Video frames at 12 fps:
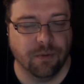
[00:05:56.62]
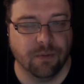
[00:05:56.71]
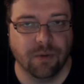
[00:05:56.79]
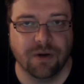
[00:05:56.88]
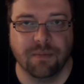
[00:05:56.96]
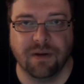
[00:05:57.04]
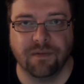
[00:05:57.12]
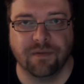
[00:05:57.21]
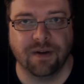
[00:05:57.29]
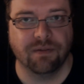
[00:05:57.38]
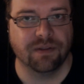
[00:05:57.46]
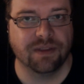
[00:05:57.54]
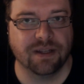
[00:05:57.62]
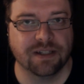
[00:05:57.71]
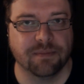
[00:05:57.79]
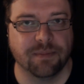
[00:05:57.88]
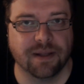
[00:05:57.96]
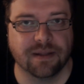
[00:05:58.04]
One of my favorite
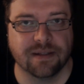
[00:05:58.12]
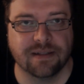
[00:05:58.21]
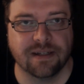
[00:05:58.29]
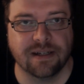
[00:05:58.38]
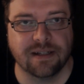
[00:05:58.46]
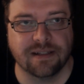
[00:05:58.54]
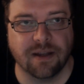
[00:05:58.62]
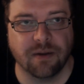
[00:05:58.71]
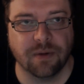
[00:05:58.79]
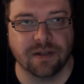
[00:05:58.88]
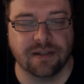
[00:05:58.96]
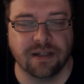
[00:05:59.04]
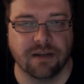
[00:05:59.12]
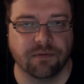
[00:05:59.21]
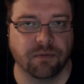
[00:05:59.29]
things about this scene is that we see it